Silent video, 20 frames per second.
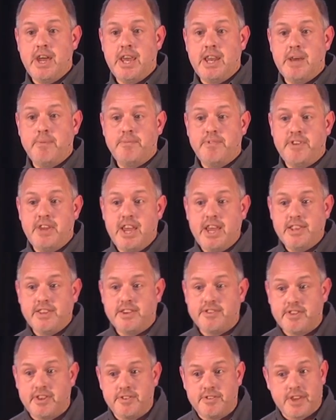And I'm saying
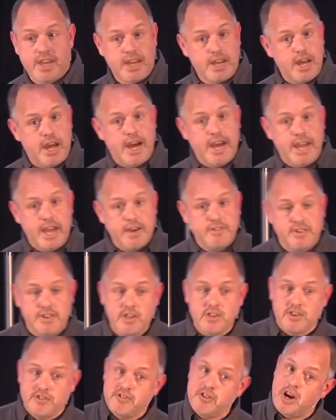this as like, I
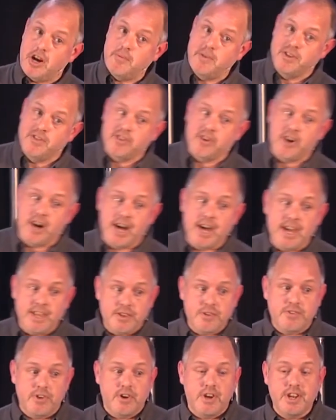need a job in July, and
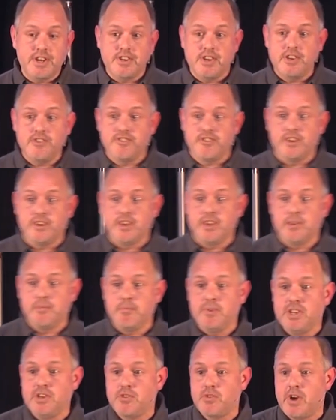there's a lot of tension in
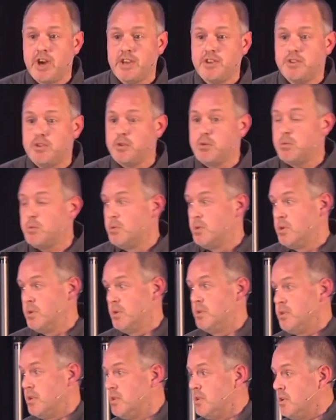me trying to
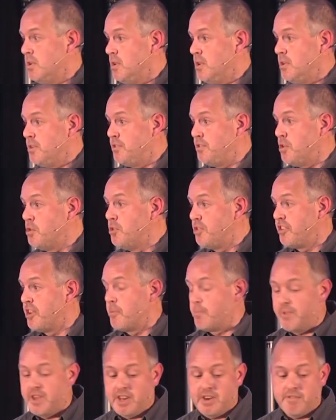do
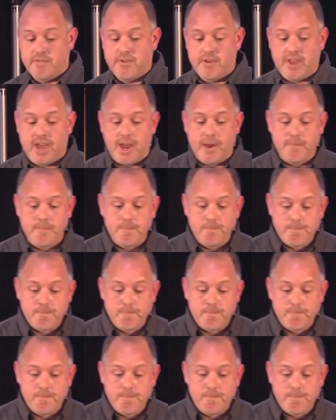something for that.